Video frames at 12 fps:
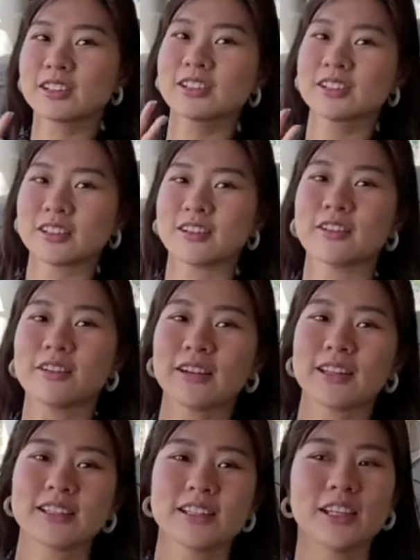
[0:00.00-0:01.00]
So
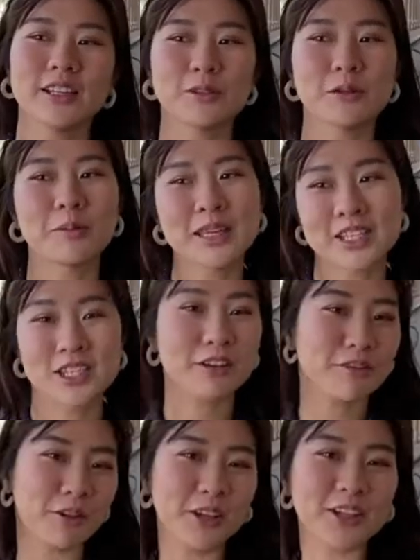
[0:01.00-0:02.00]
it will be easier
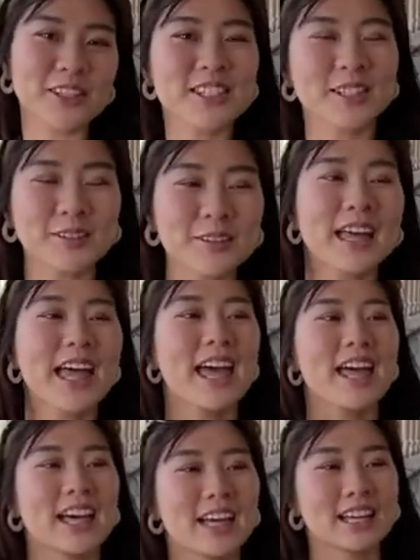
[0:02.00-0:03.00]
for you to
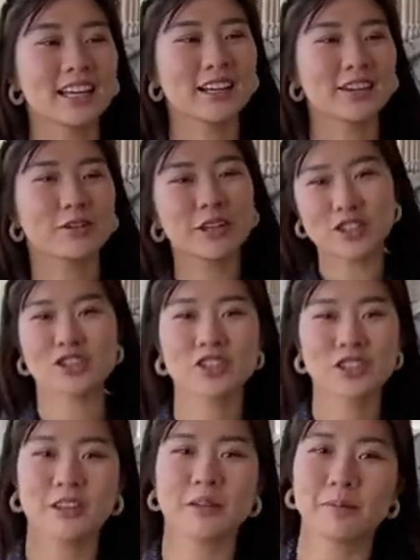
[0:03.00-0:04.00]
reach
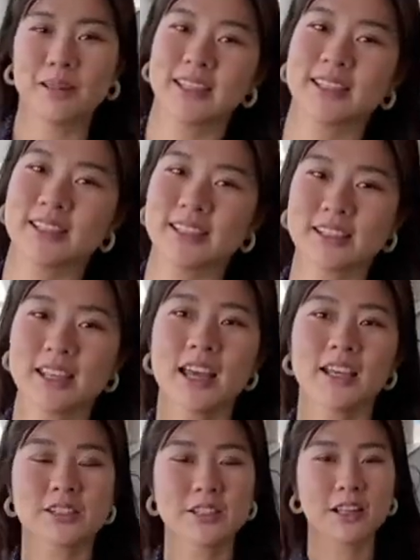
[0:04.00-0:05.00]
the places.
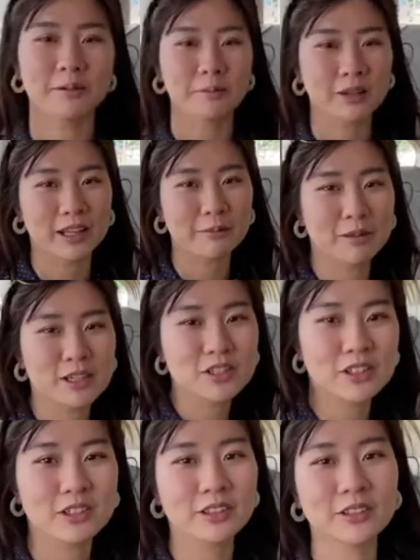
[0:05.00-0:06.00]
So then, and make
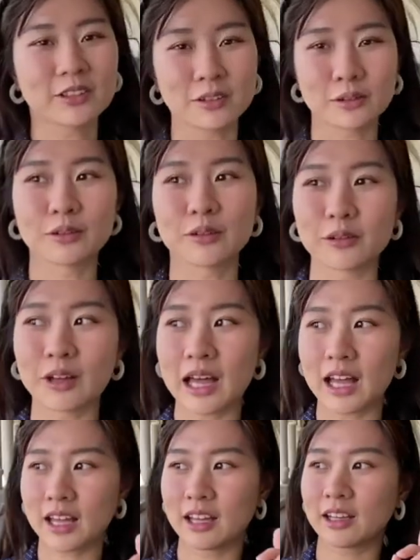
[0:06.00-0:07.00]
sure
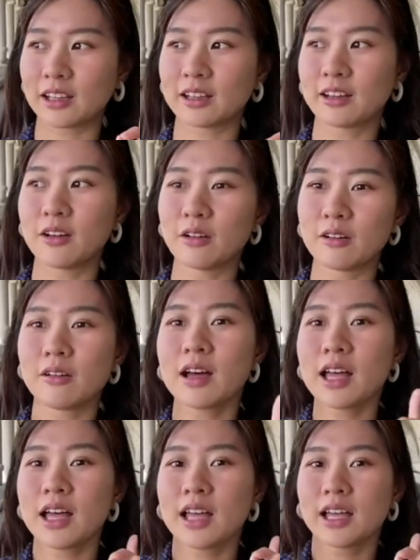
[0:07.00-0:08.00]
to go
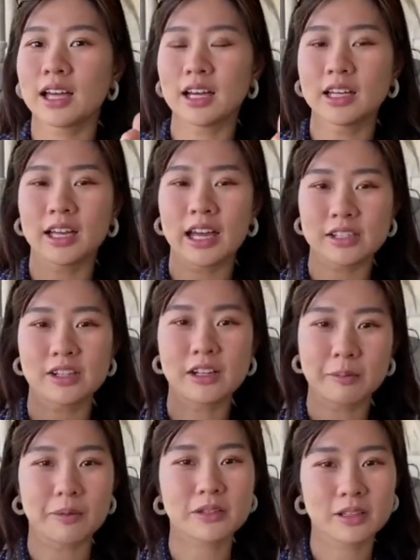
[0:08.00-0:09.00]

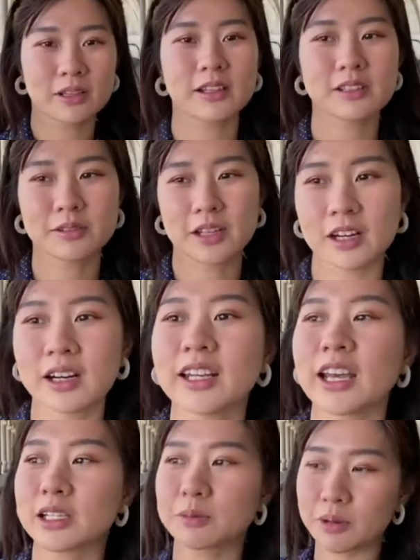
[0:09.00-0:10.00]
as early
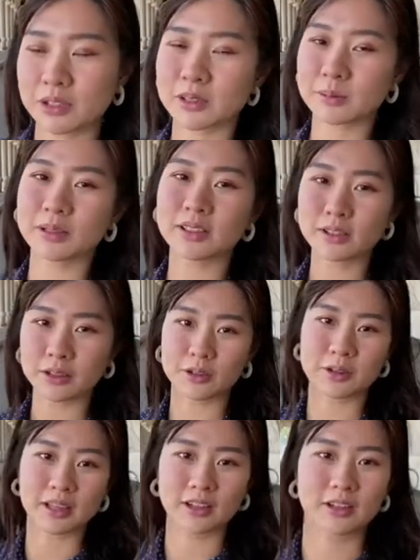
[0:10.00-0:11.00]
as possible so you
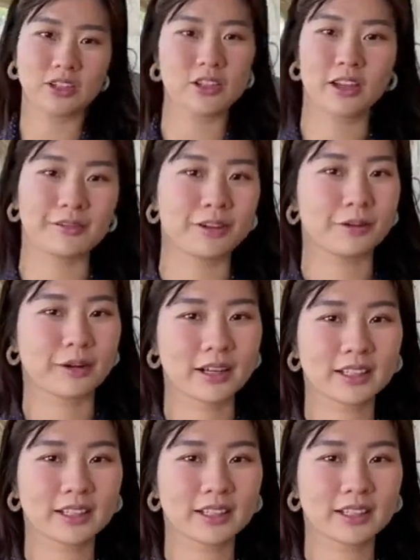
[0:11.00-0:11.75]
can reach everywhere.